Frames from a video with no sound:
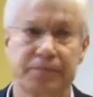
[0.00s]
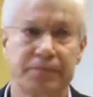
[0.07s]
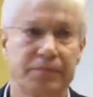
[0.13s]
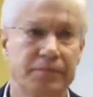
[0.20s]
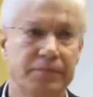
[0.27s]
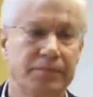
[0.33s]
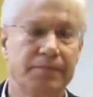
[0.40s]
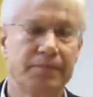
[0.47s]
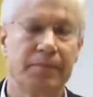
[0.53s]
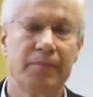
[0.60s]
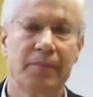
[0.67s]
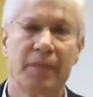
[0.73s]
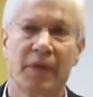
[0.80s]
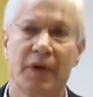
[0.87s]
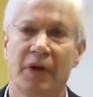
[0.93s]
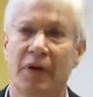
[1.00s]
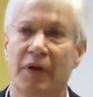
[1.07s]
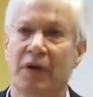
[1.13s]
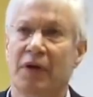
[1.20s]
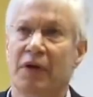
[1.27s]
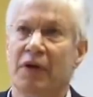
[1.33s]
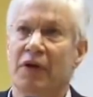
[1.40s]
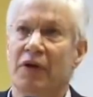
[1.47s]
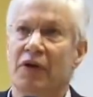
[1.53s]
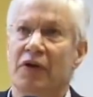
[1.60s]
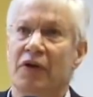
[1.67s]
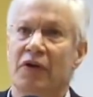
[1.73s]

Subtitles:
[no speech]